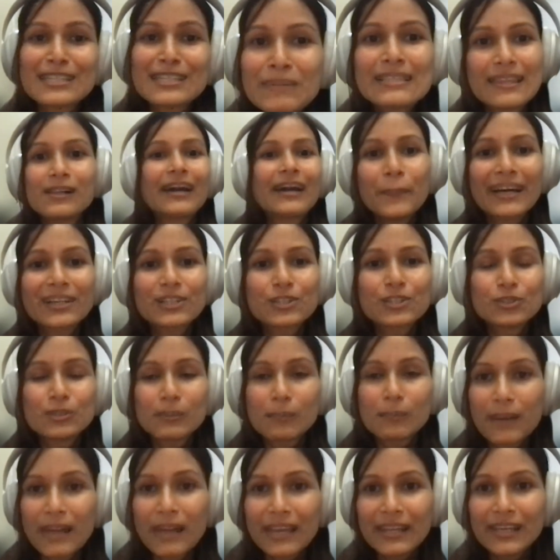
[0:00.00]
team
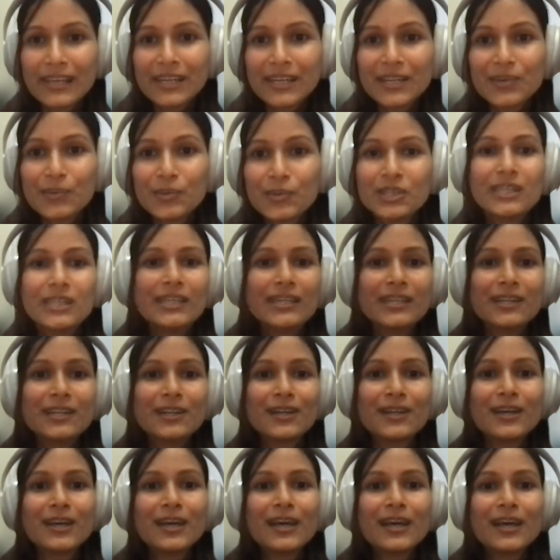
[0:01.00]
meetings, and they will
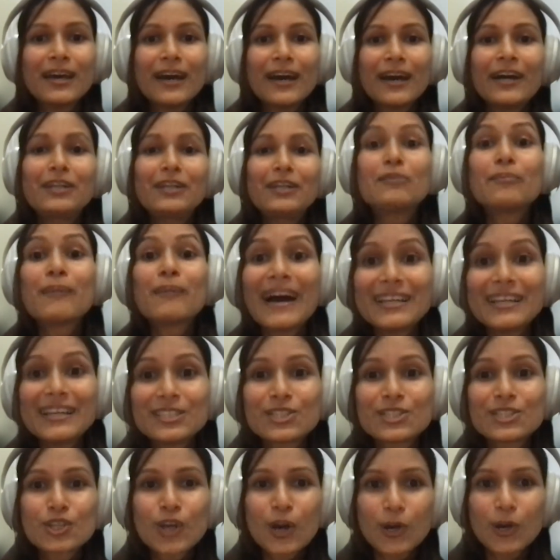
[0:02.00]
again come back to
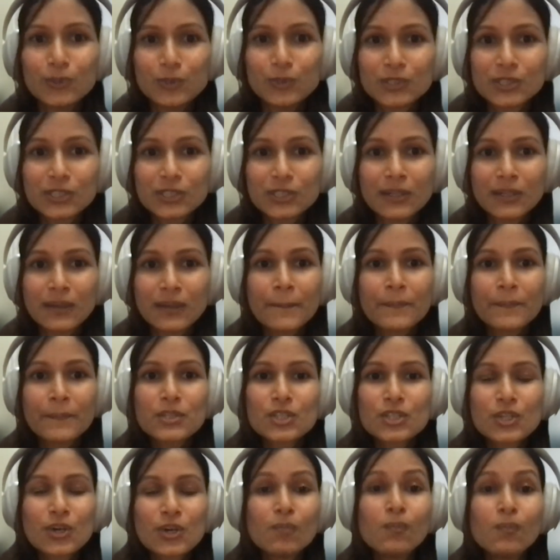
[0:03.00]
the plenary with their
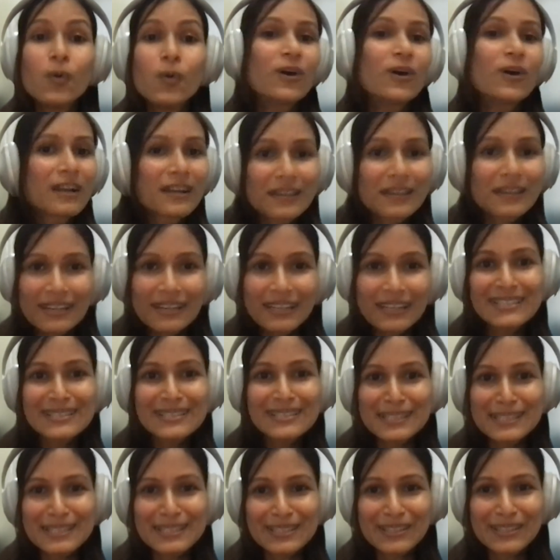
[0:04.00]

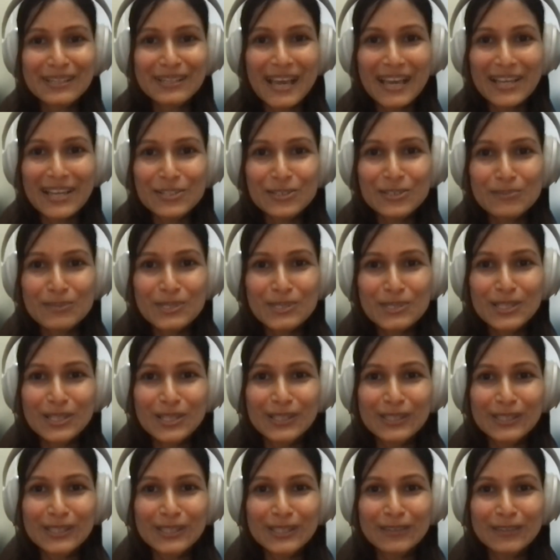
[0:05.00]
revised solution.
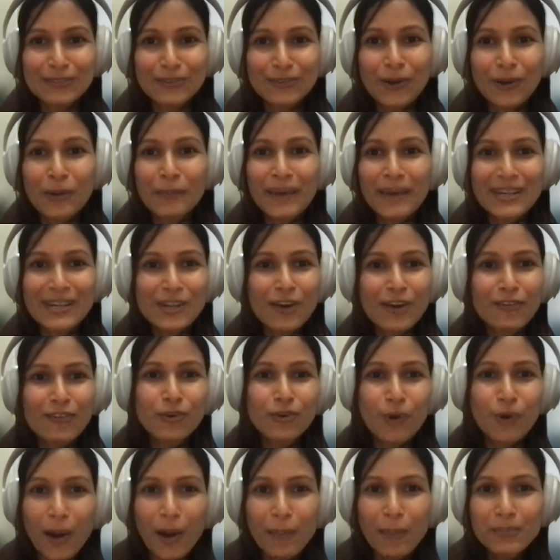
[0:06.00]
So more or less,
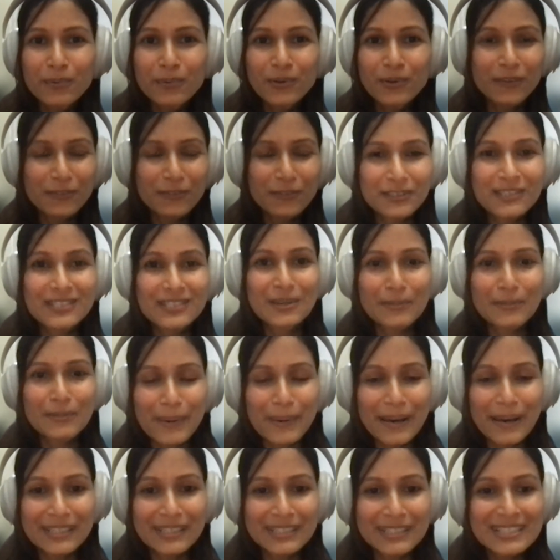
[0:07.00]
it assumes the
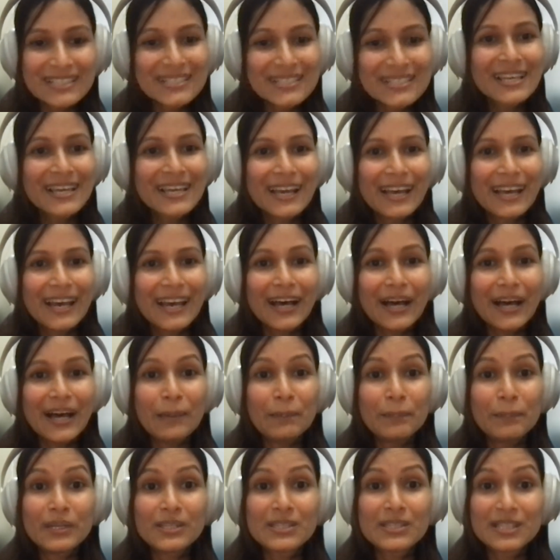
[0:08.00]
format of COP,
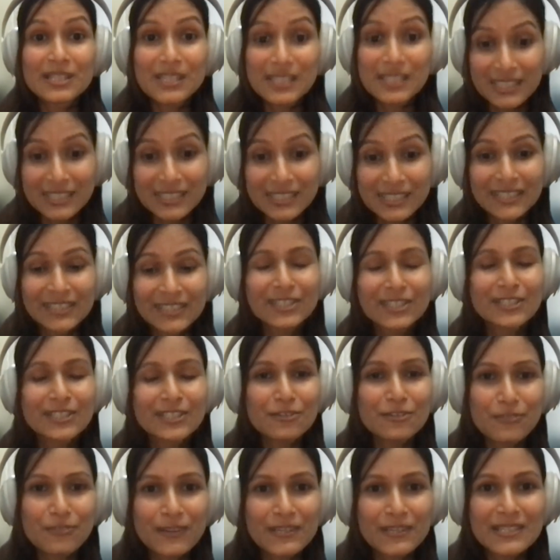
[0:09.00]
Conference of Parties.
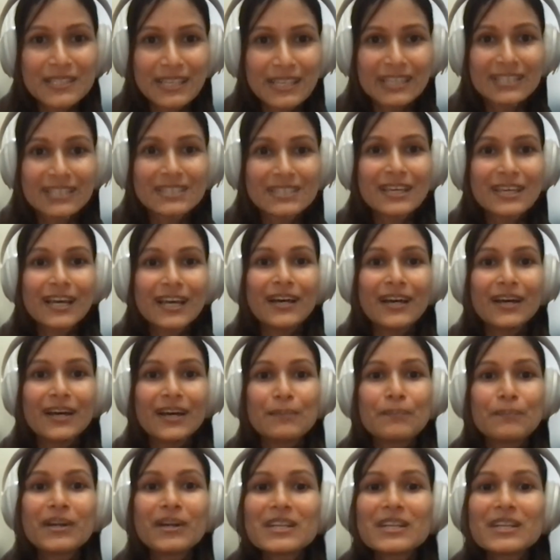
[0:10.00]
But here,
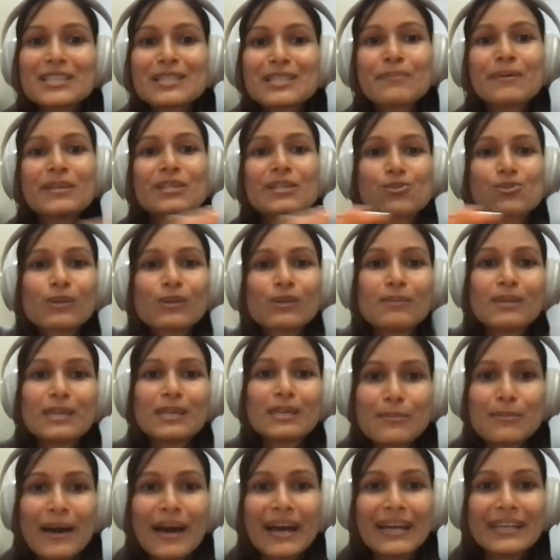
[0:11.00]
the difference is
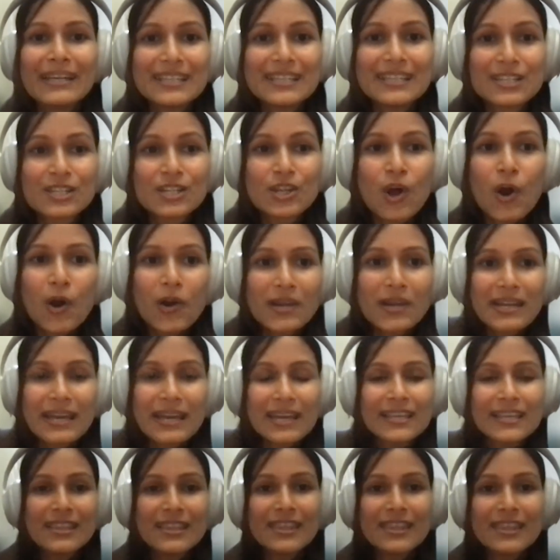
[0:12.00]
participants will be
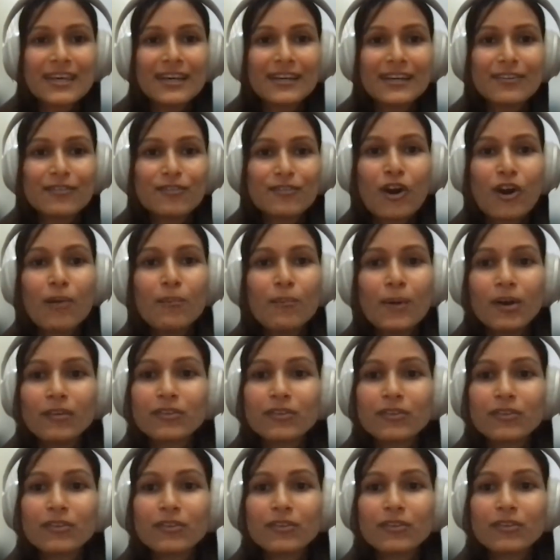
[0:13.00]
divided not in
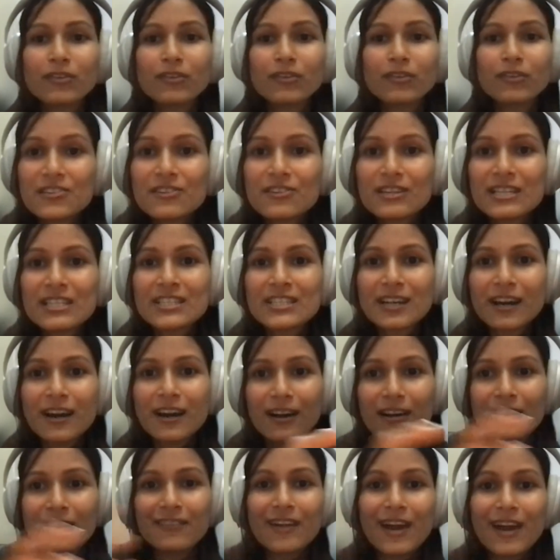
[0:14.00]
the form of
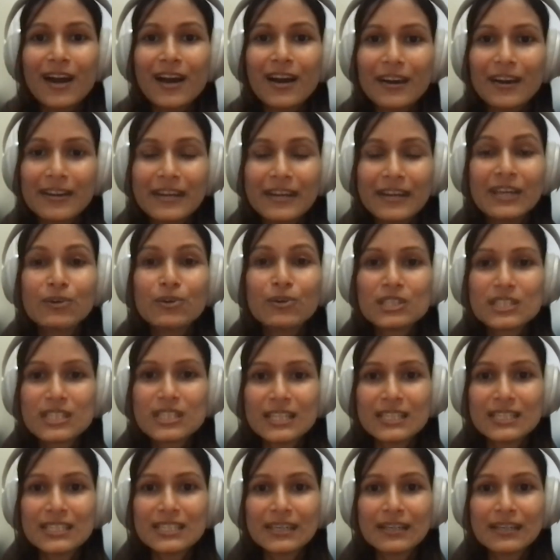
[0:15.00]
countries or
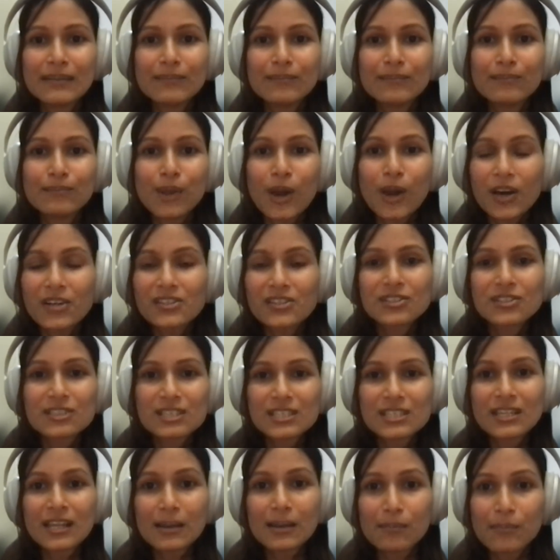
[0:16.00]
negotiating blocks,
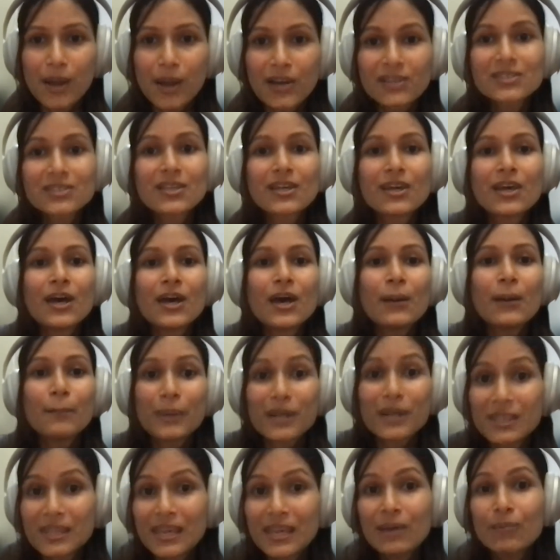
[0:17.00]
regional blocks,
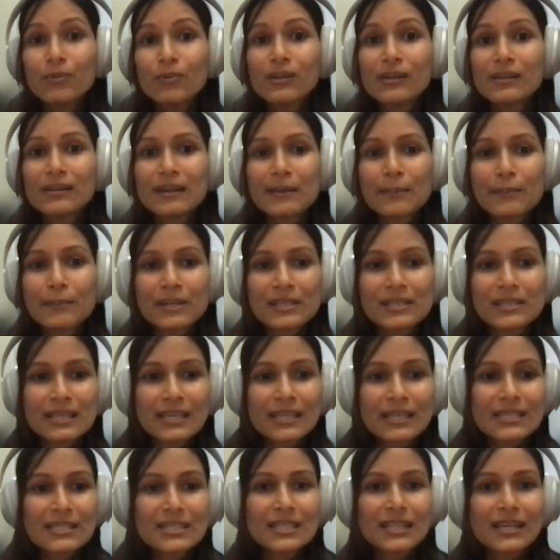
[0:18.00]
but they will
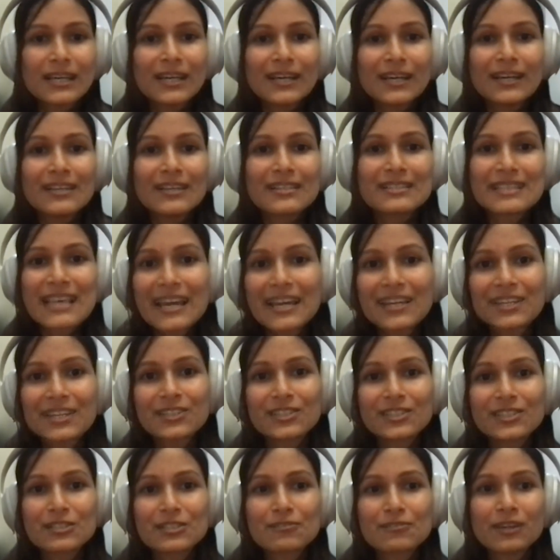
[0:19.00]
represent
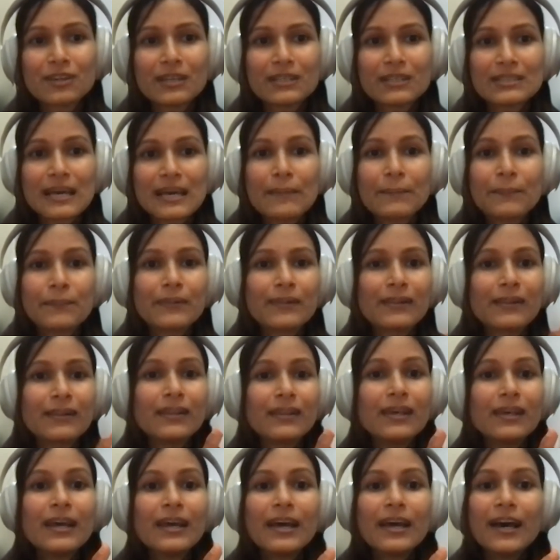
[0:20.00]
sectors, for
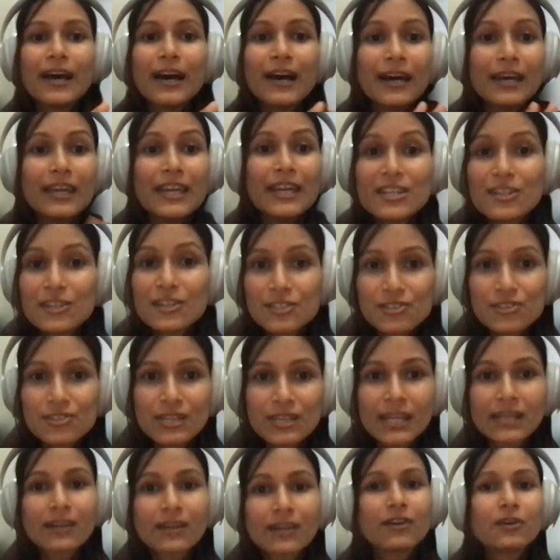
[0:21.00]
example,
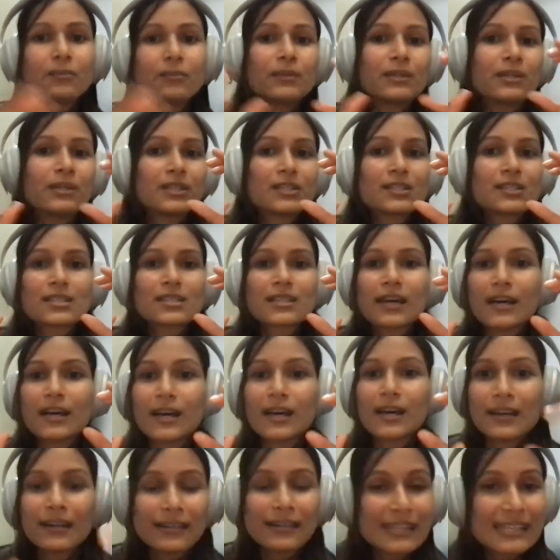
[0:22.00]
industry and commerce,
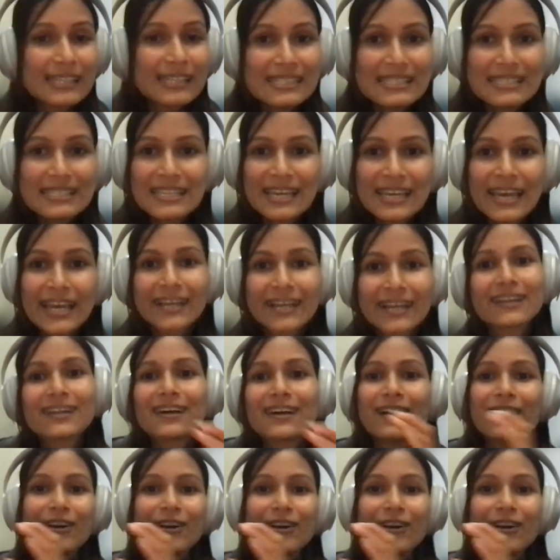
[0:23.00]
clean tech,